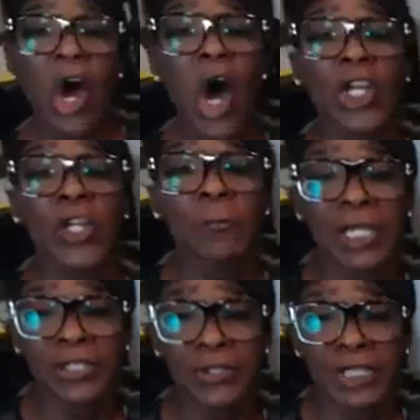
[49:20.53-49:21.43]
all your
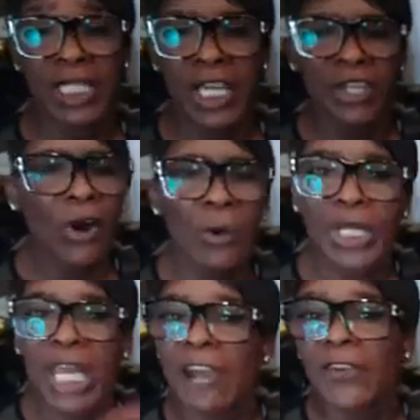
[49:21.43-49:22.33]
pictures together, or
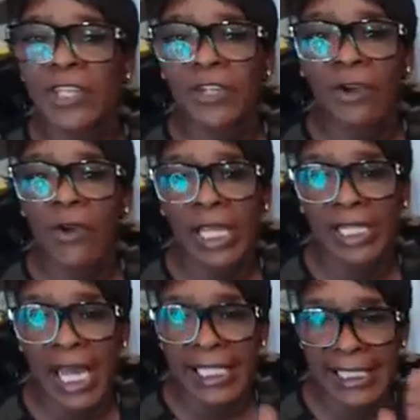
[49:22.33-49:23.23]
whatever you're
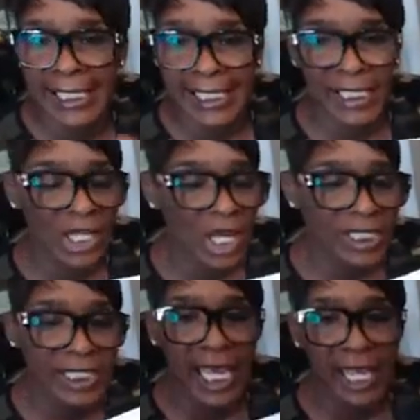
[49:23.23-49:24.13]
organizing. Get it all
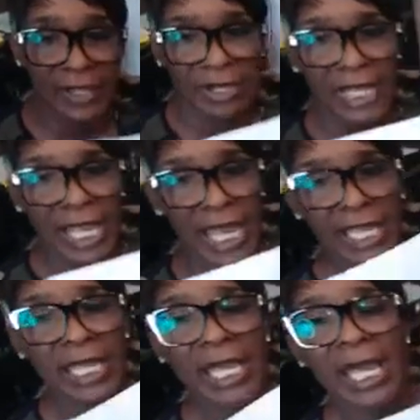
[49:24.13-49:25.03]
together,
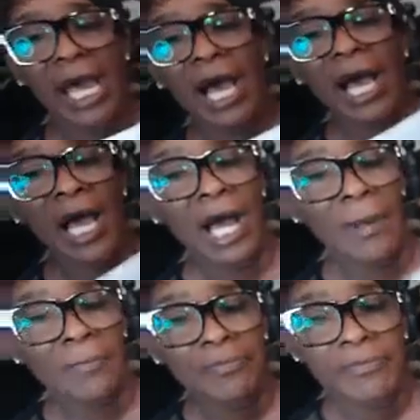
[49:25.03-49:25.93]
okay?
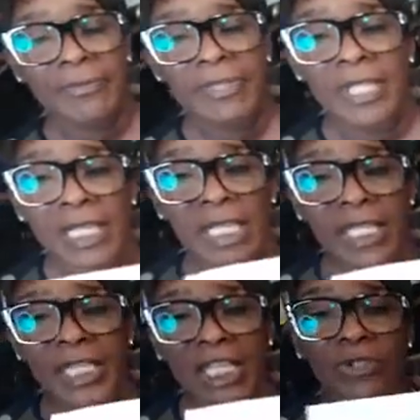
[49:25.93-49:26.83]

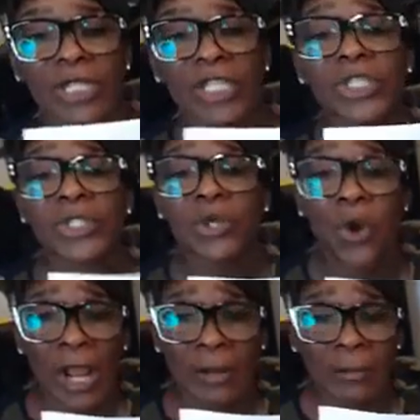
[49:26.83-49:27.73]
Then you're going to
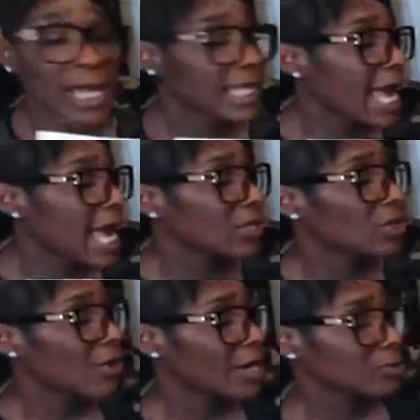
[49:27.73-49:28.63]
sort by
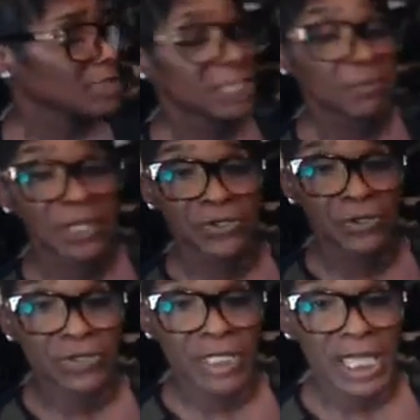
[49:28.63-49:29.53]
categories. We did
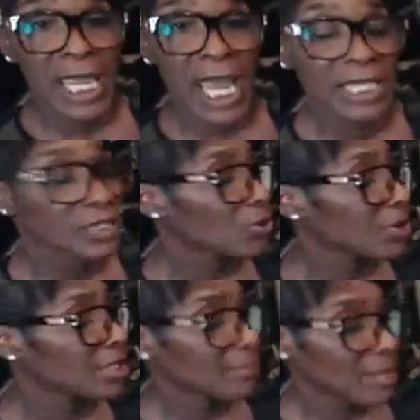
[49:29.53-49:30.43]
pictures today. I
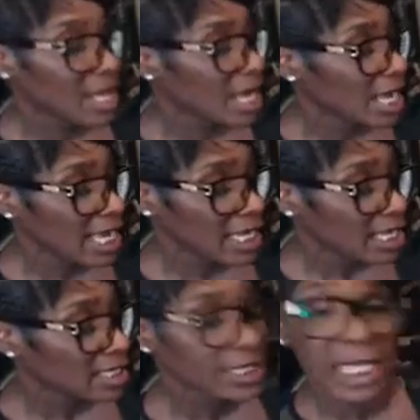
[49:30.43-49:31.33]
sorted by
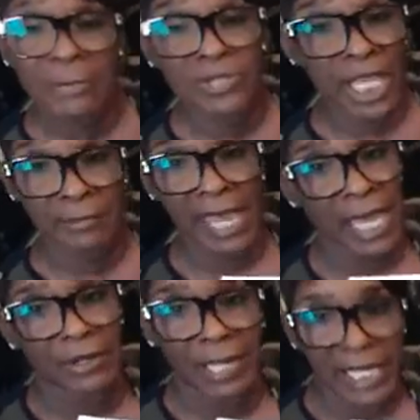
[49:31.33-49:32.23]
subject
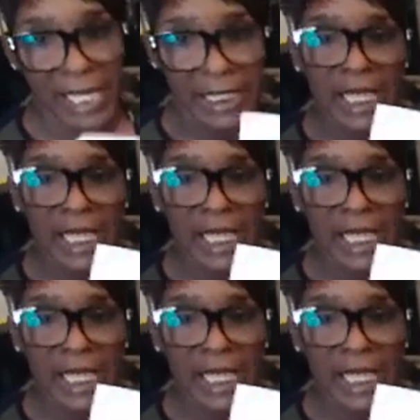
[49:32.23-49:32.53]
matter again.